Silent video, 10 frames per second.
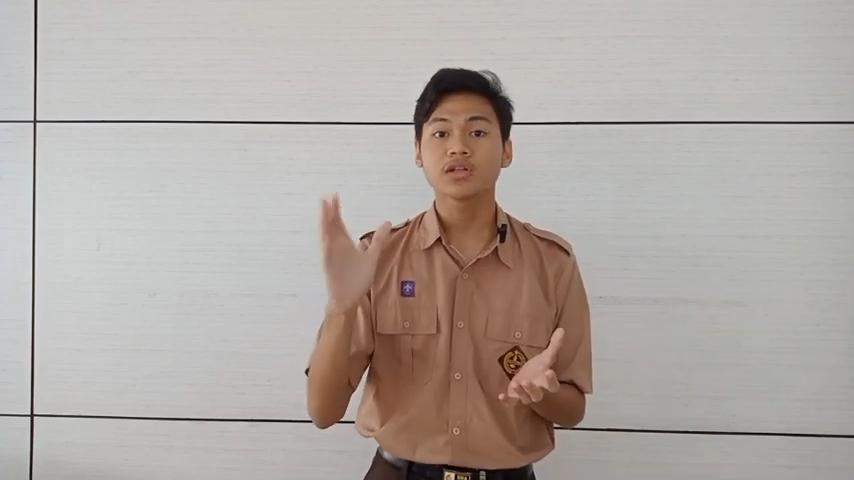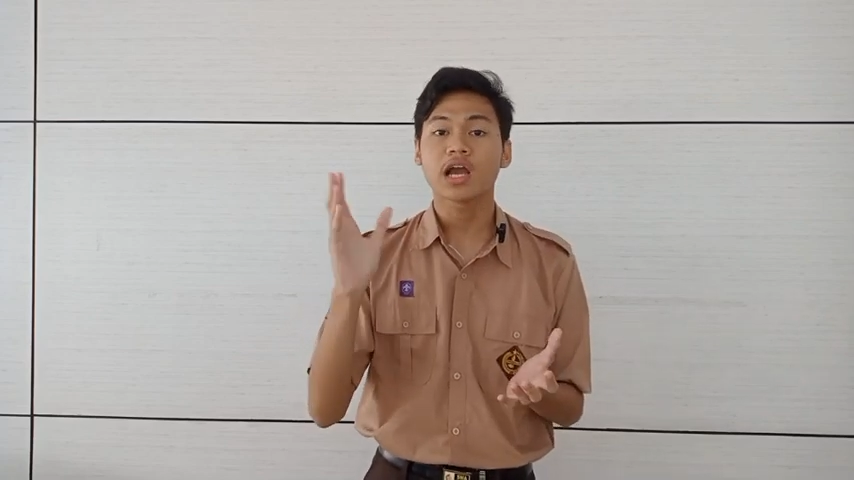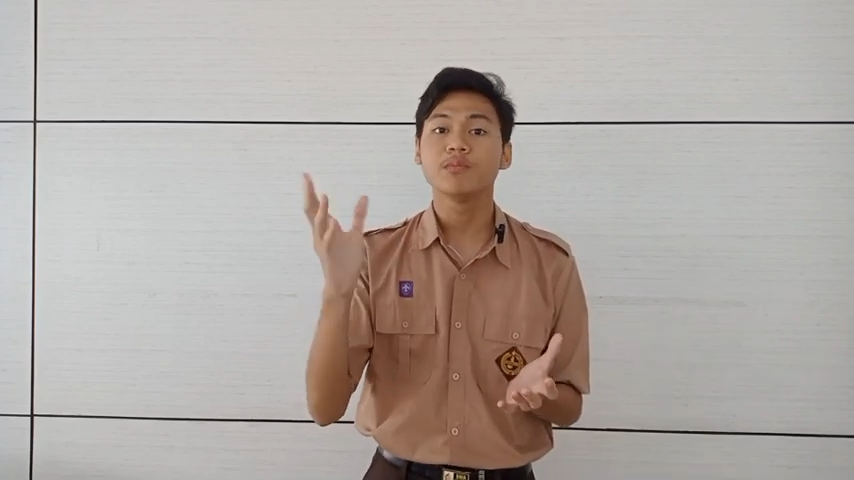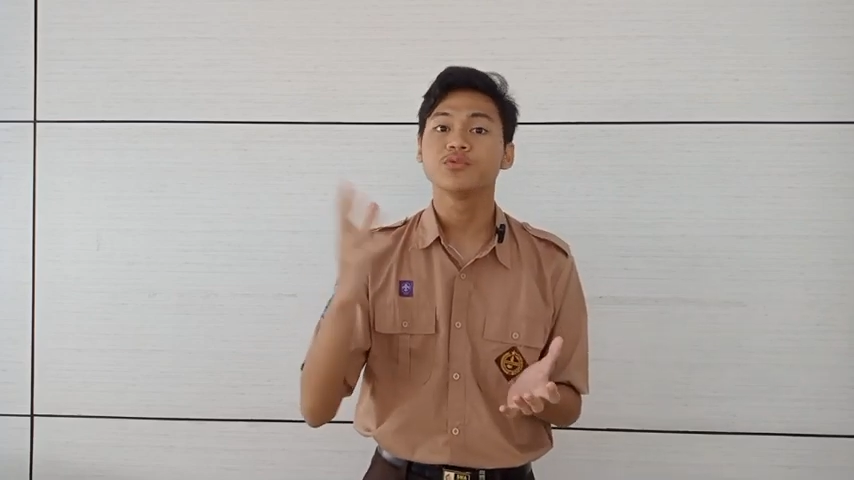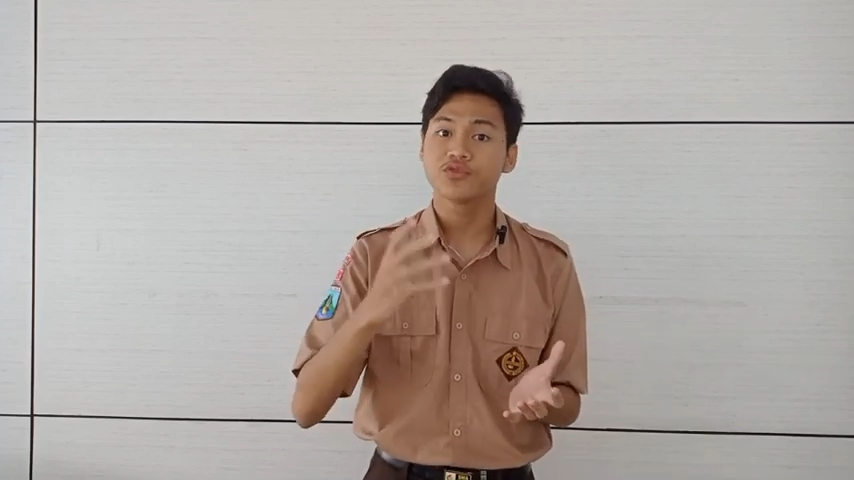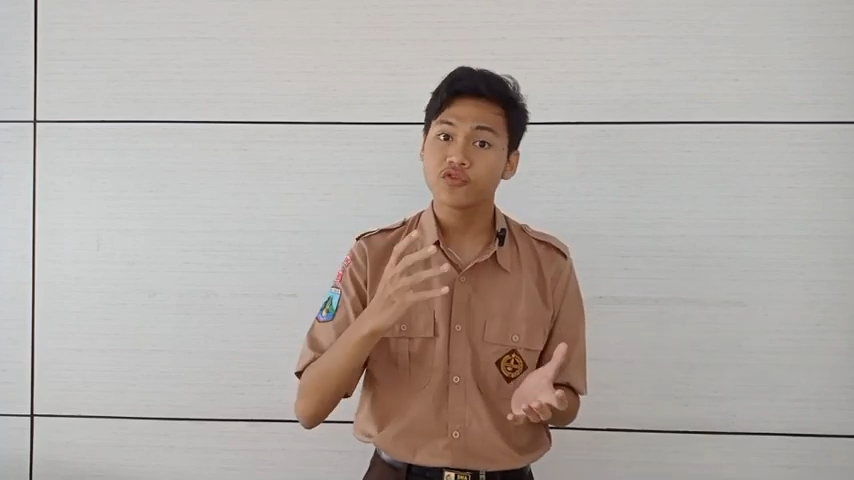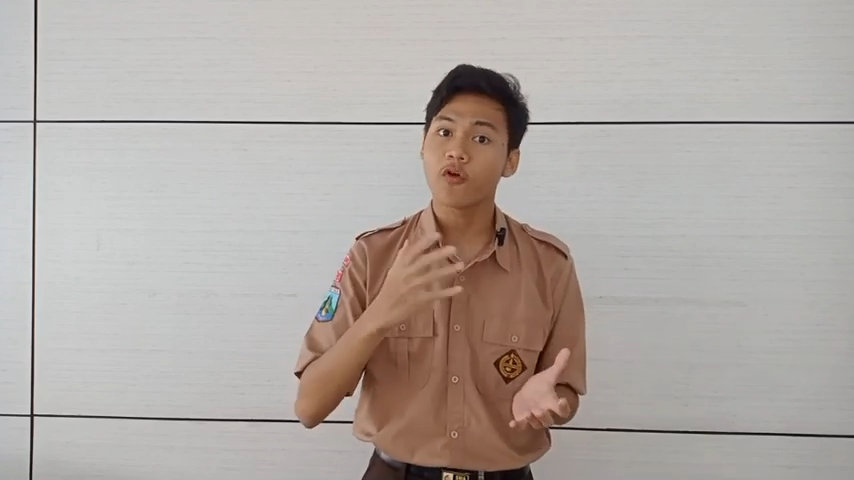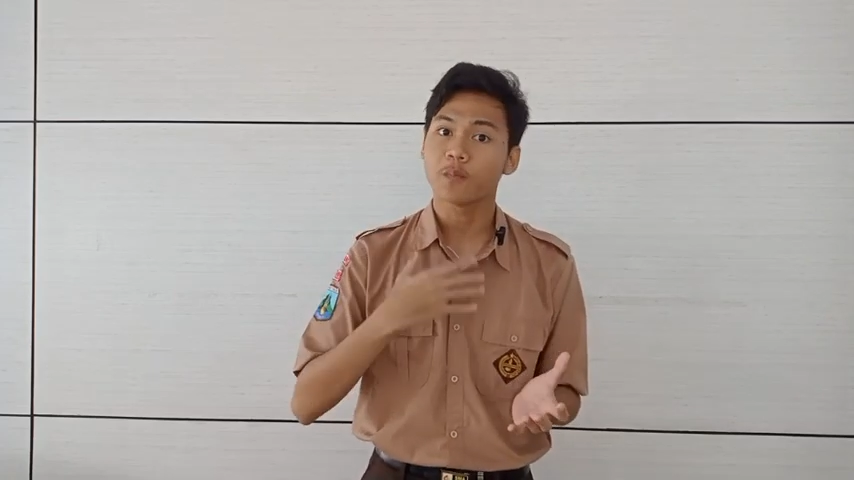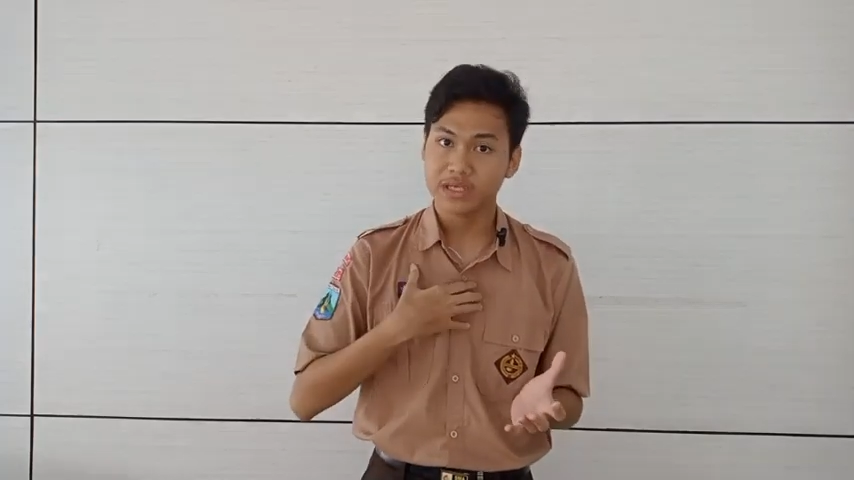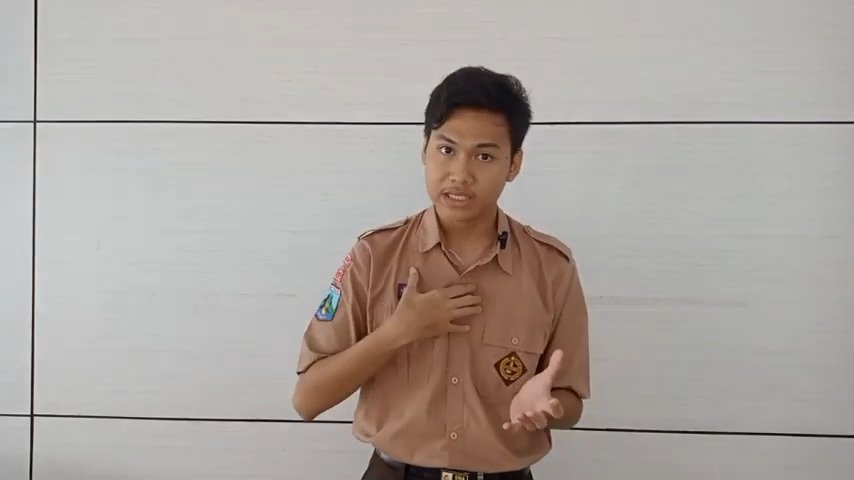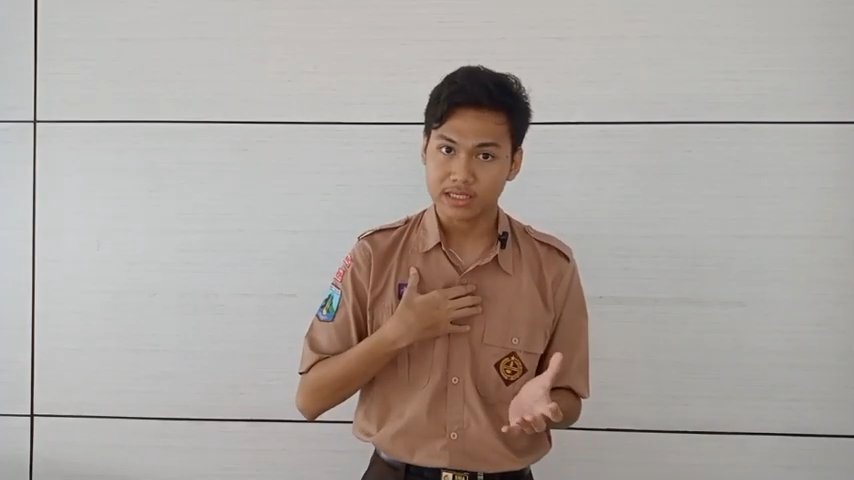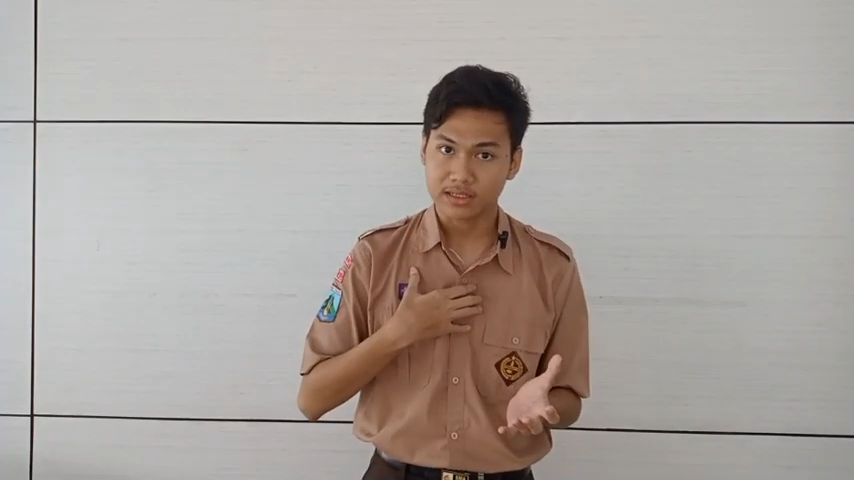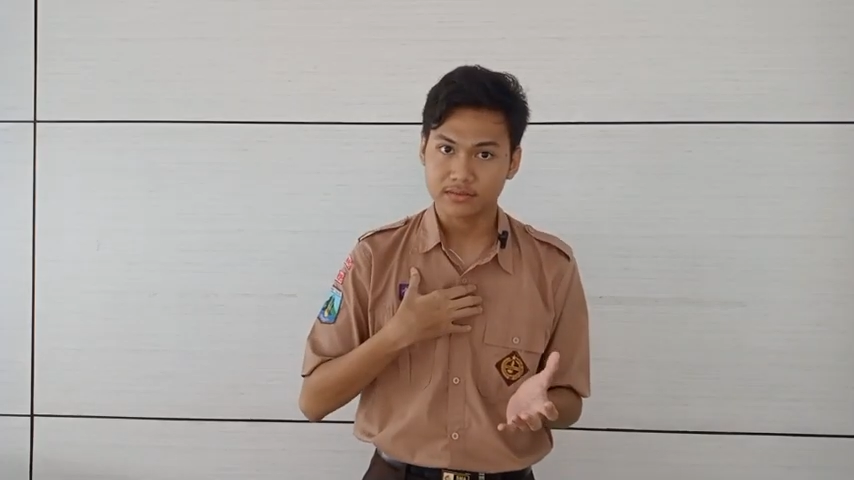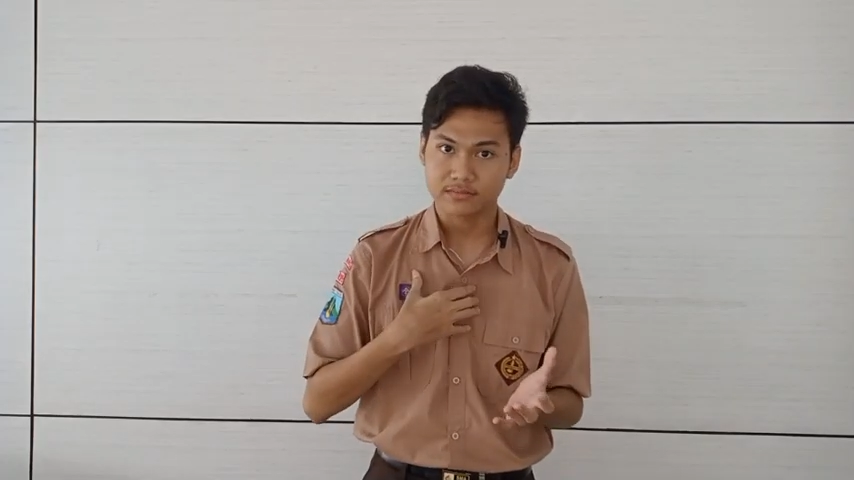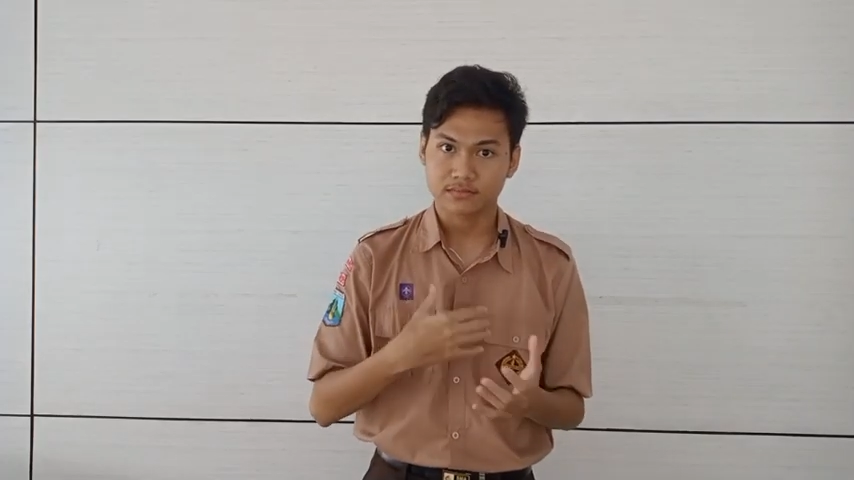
would come true for me.